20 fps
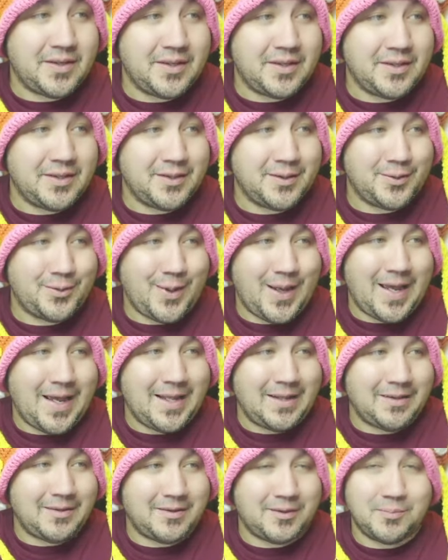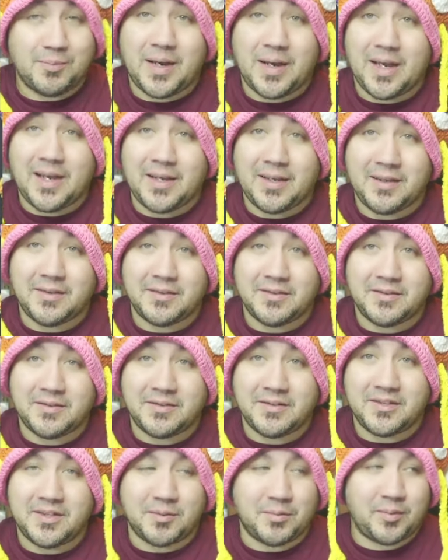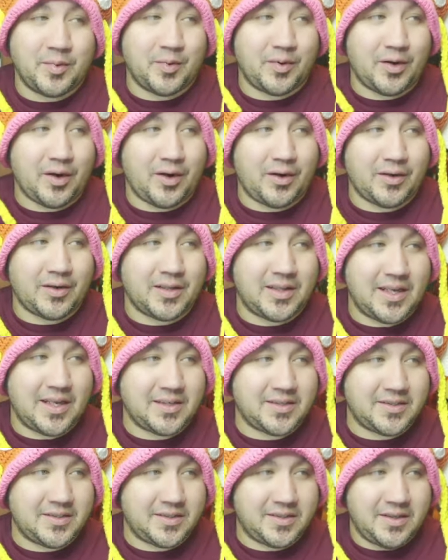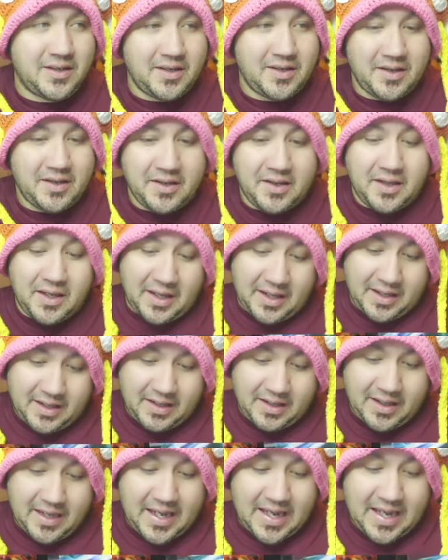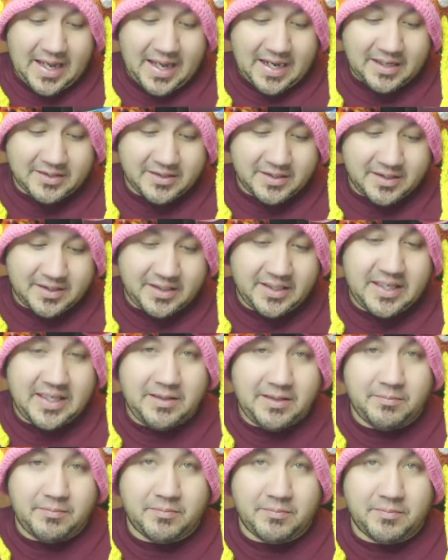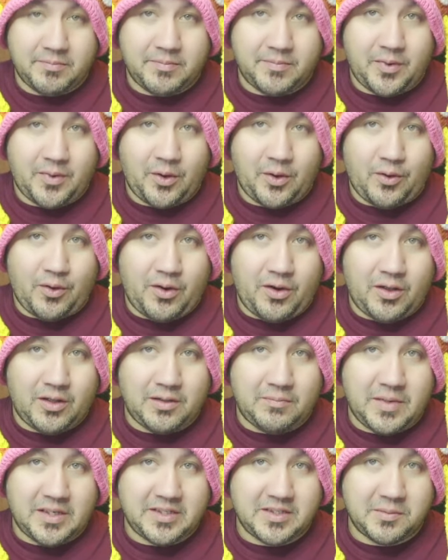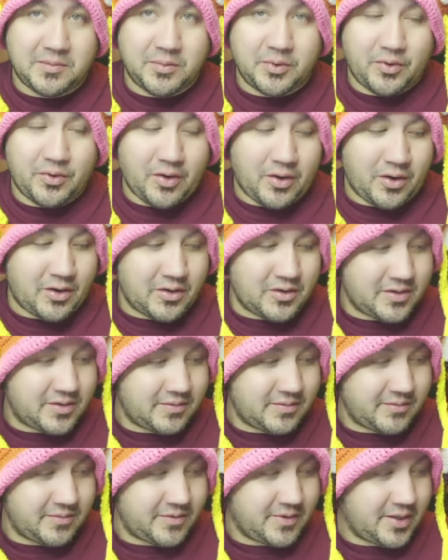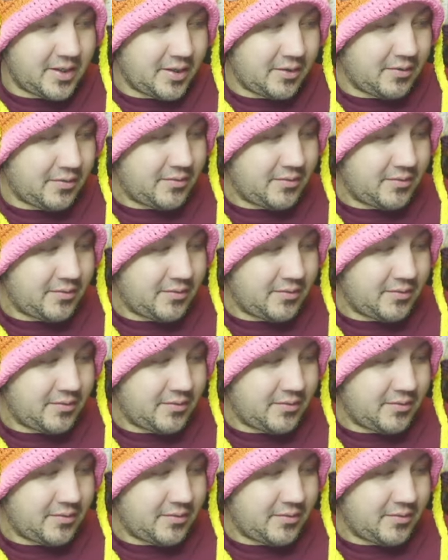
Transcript: to add to my jumbo card collection. I actually keep all of my jumbo cards, so